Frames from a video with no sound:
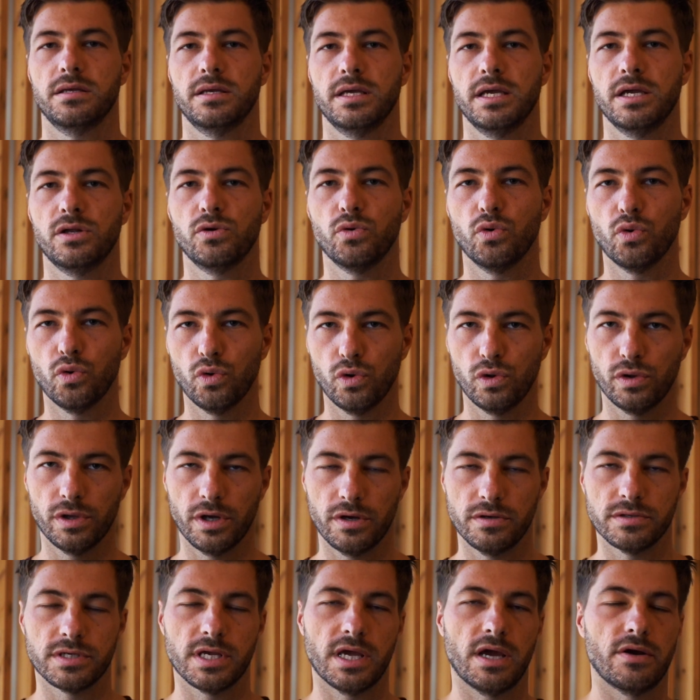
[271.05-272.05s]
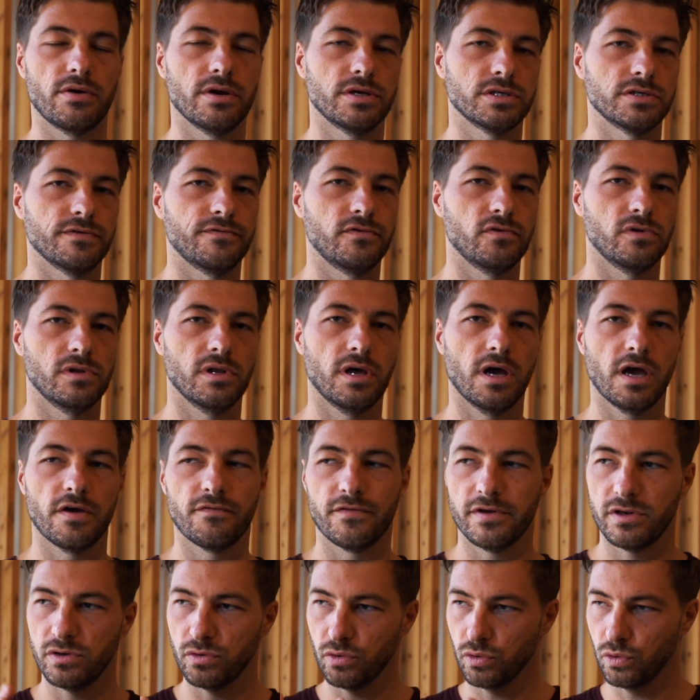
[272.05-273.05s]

in all those areas of your life, in